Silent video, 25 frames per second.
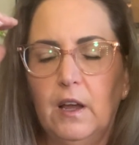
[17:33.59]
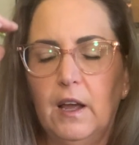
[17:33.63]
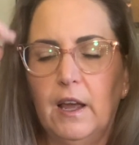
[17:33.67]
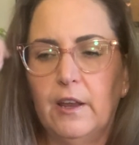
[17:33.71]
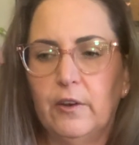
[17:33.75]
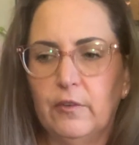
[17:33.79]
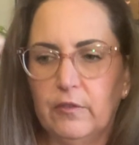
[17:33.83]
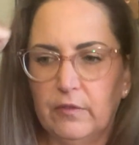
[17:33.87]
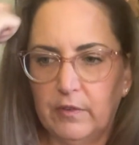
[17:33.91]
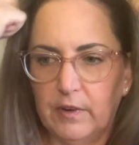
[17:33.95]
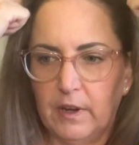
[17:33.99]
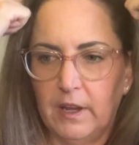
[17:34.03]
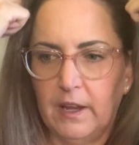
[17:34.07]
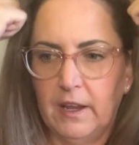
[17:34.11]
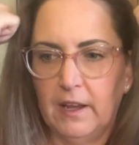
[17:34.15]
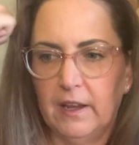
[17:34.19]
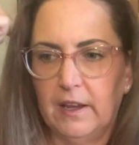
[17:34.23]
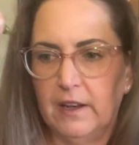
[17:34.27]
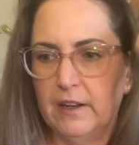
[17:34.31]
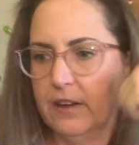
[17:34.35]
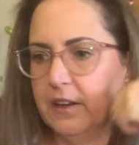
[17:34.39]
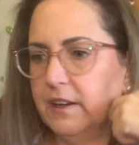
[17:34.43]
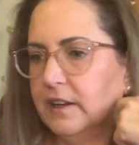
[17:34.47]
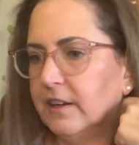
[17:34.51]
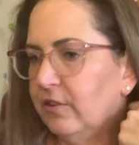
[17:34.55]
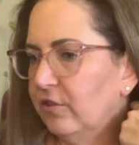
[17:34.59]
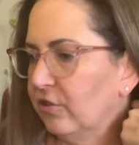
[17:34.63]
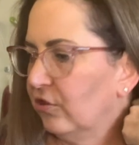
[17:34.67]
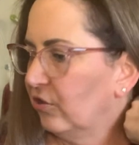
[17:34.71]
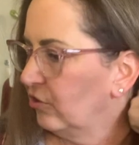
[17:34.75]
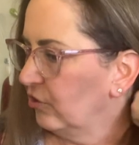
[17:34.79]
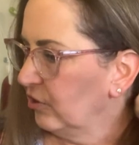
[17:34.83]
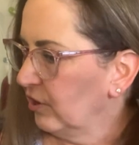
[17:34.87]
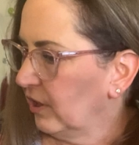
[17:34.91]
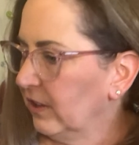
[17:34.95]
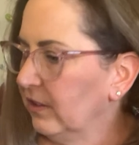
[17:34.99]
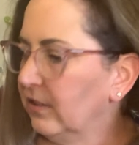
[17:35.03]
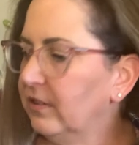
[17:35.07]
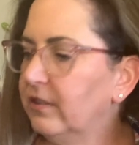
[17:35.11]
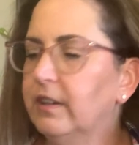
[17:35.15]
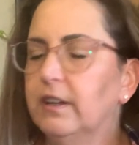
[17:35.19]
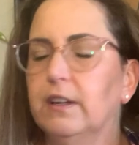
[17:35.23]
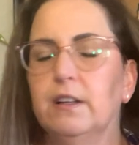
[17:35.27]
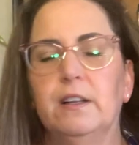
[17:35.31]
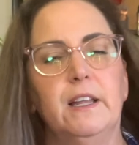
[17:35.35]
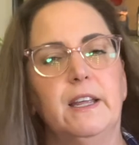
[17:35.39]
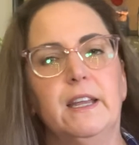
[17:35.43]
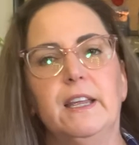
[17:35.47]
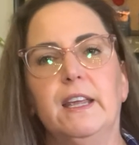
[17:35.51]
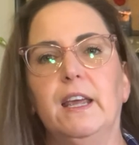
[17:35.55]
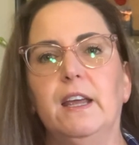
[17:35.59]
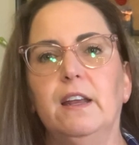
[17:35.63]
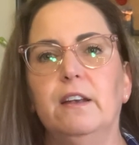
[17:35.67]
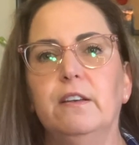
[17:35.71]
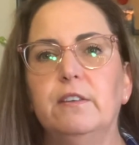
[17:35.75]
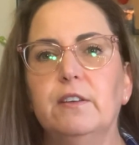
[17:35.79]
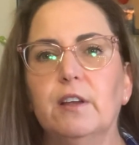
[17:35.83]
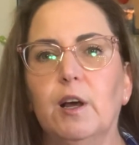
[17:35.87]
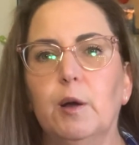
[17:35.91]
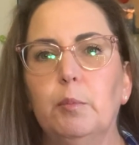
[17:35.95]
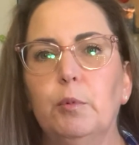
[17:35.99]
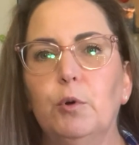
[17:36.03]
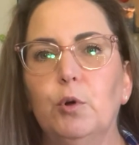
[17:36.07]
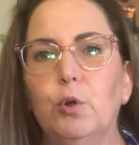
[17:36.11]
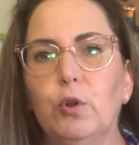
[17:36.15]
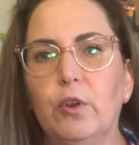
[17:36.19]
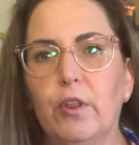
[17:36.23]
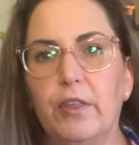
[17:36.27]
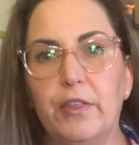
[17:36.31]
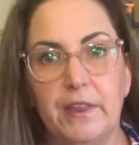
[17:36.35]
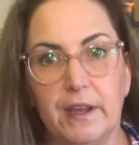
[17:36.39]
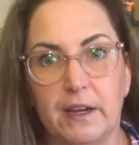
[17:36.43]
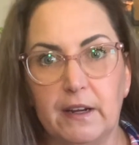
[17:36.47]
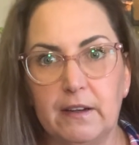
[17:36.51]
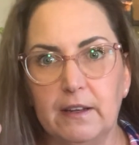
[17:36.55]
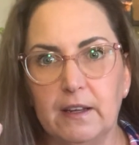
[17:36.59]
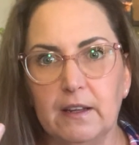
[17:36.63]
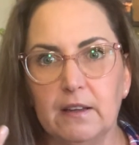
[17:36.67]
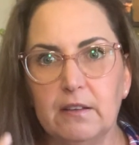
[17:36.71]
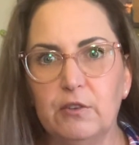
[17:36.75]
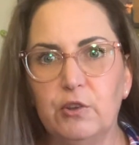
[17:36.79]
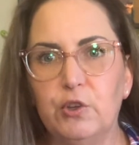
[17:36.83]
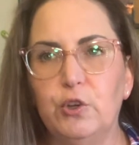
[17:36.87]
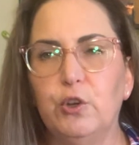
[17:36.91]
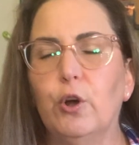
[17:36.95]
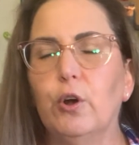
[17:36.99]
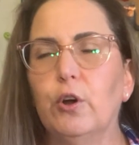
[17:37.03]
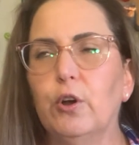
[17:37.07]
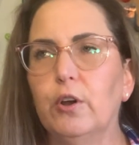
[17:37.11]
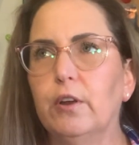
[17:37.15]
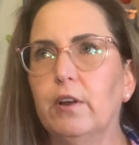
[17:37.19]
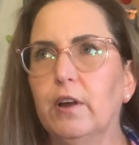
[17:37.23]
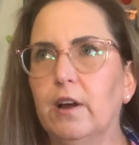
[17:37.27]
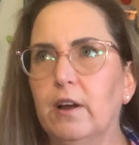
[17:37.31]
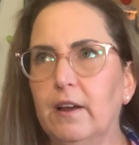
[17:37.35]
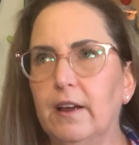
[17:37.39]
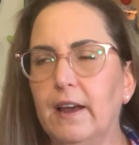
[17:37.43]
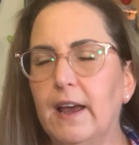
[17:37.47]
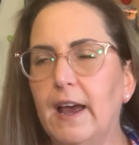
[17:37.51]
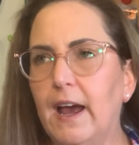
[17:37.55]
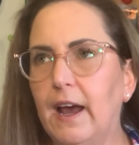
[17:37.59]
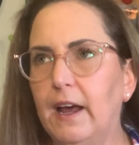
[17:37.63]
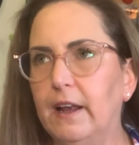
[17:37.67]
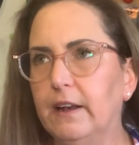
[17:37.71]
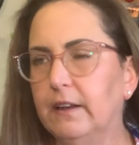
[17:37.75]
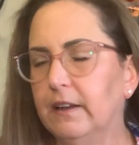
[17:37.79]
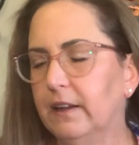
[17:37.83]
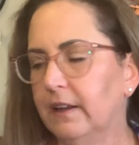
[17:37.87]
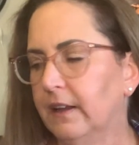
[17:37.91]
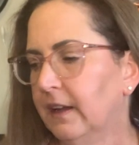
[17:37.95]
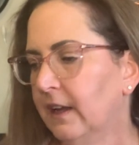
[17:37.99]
and it's just like a double thickness hat.